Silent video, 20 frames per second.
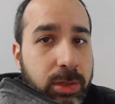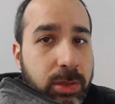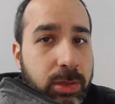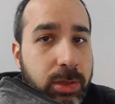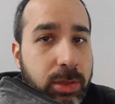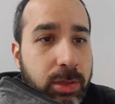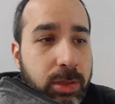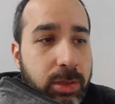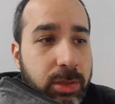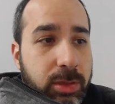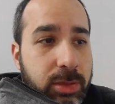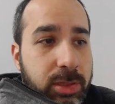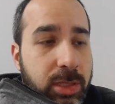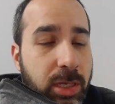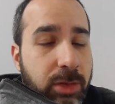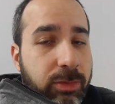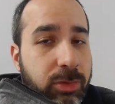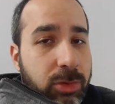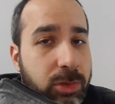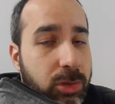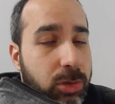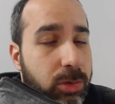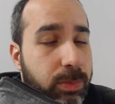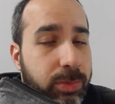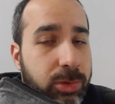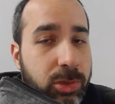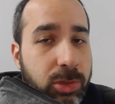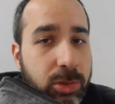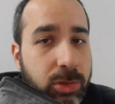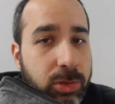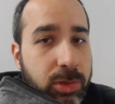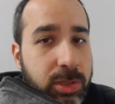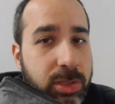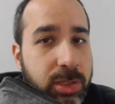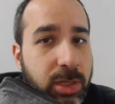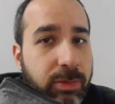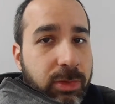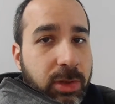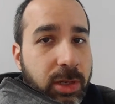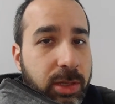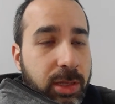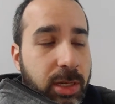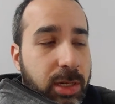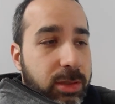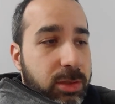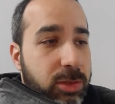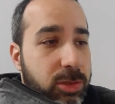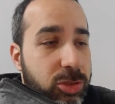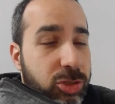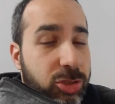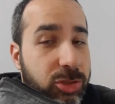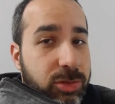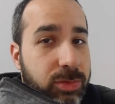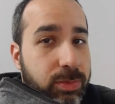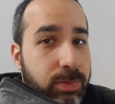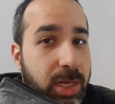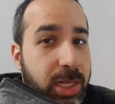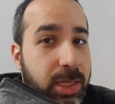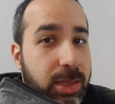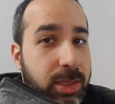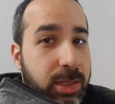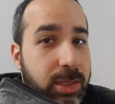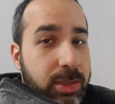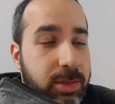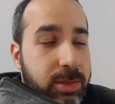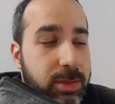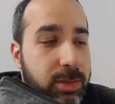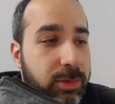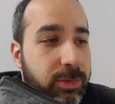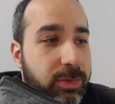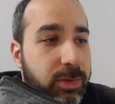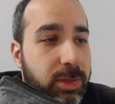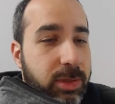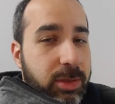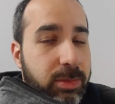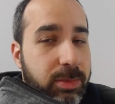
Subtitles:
the stuff on the computer and stuff like that, just maintenance of the